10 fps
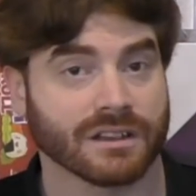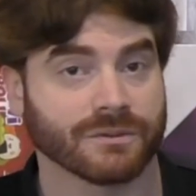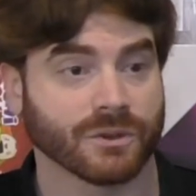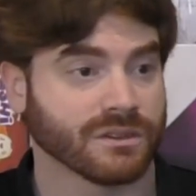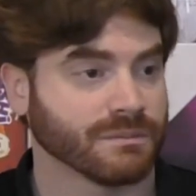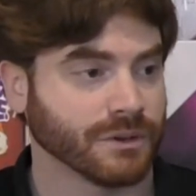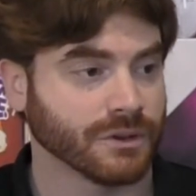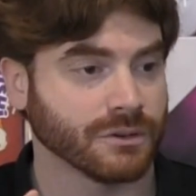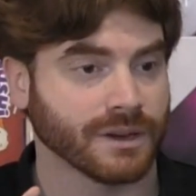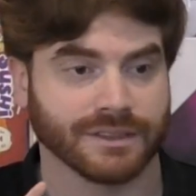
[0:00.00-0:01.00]
I've got the
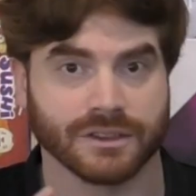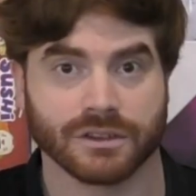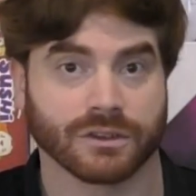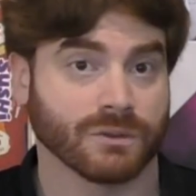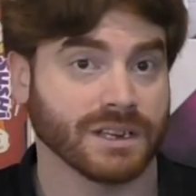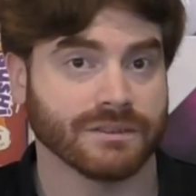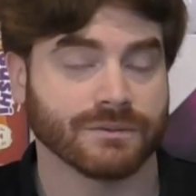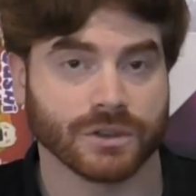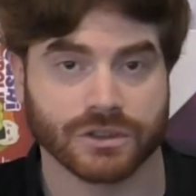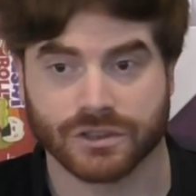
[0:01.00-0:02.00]
blue and the green
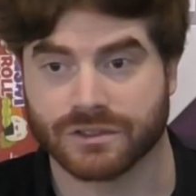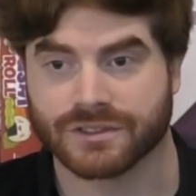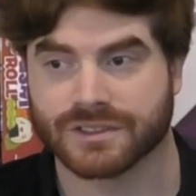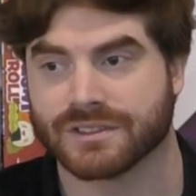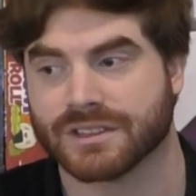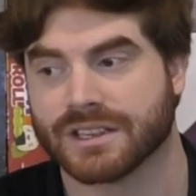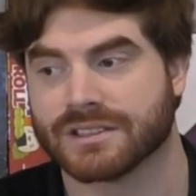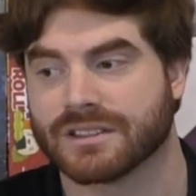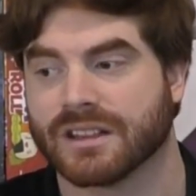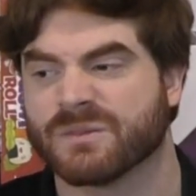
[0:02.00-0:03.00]
versions, and so
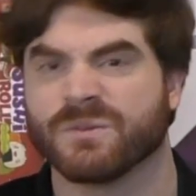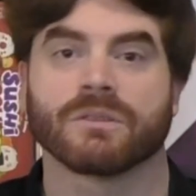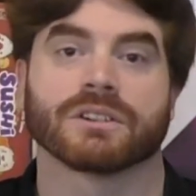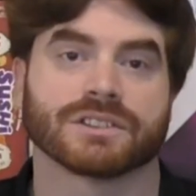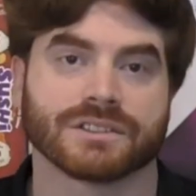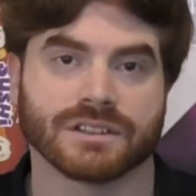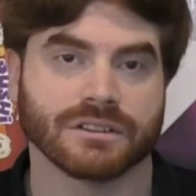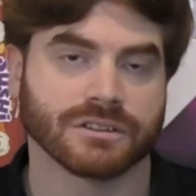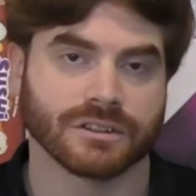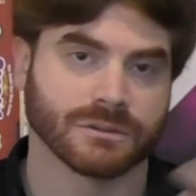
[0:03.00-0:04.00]
there's like forests that you
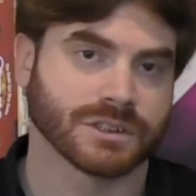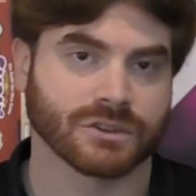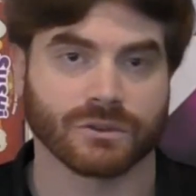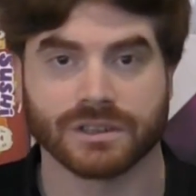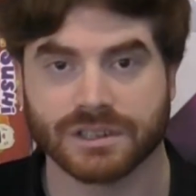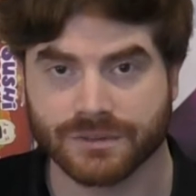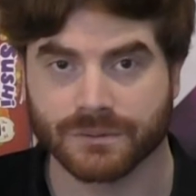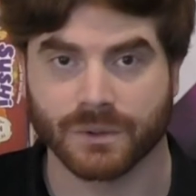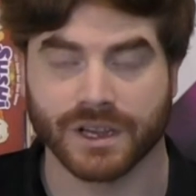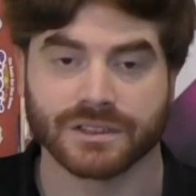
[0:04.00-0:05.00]
can do which score in
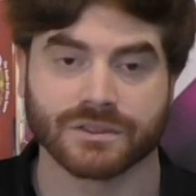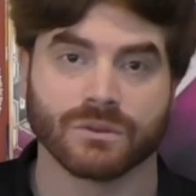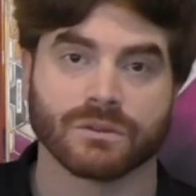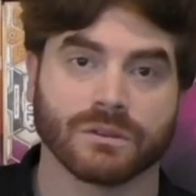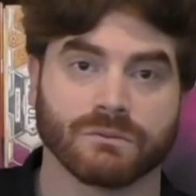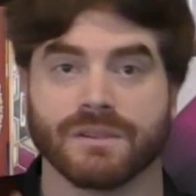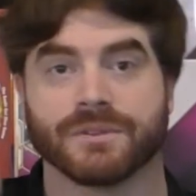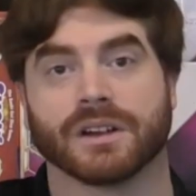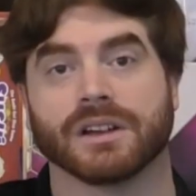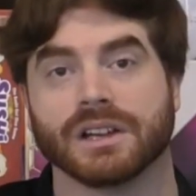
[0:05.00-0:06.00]
different ways, or a
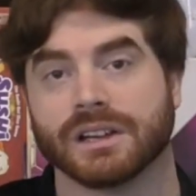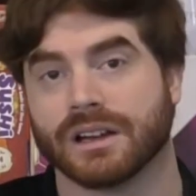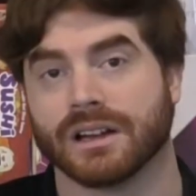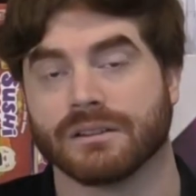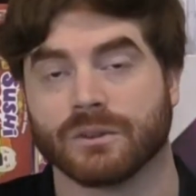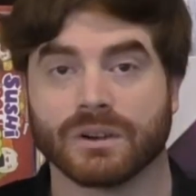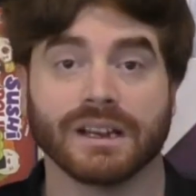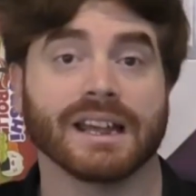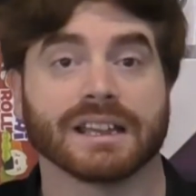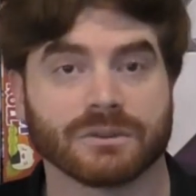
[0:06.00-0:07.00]
river or a
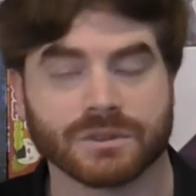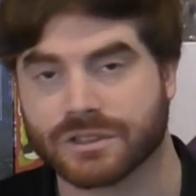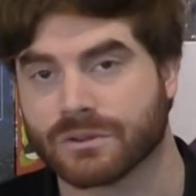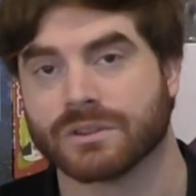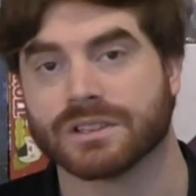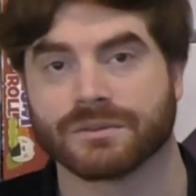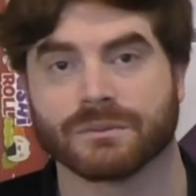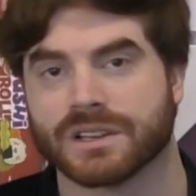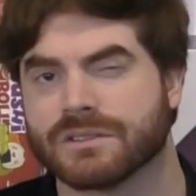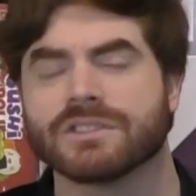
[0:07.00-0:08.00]
lake which score in different
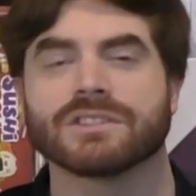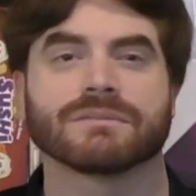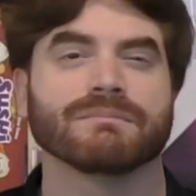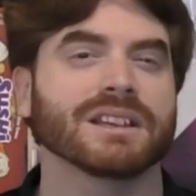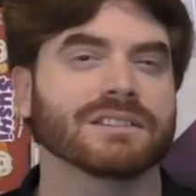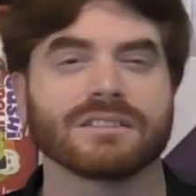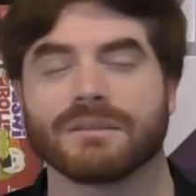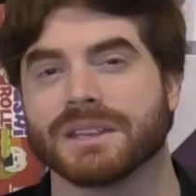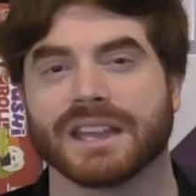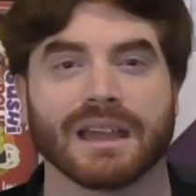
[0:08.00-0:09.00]
ways. So it just mixes up
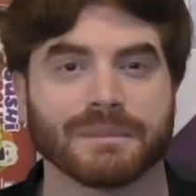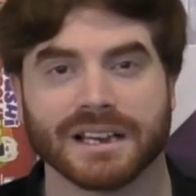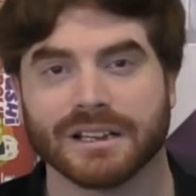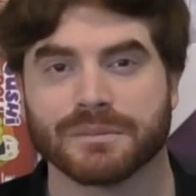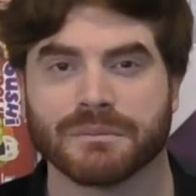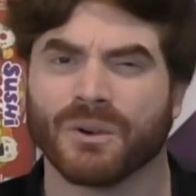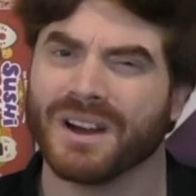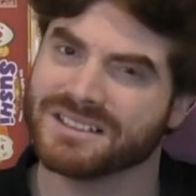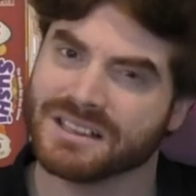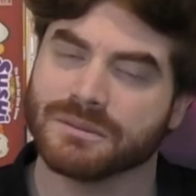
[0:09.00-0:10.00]
the game that a little bit more,
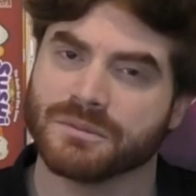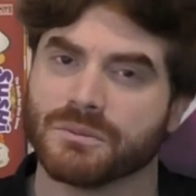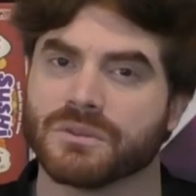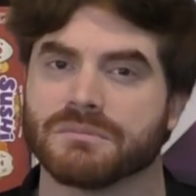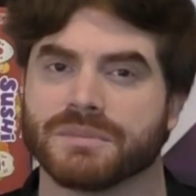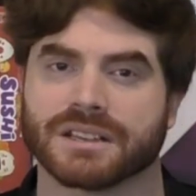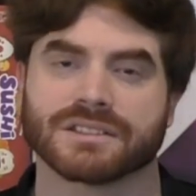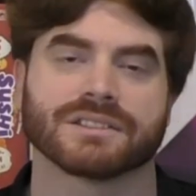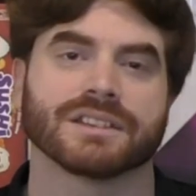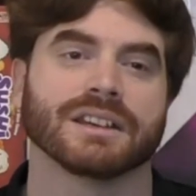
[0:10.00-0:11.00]
adds a little bit more
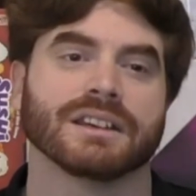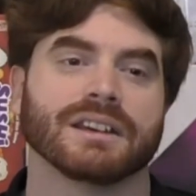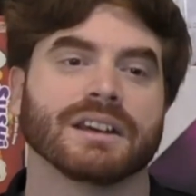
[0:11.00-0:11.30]
complexity.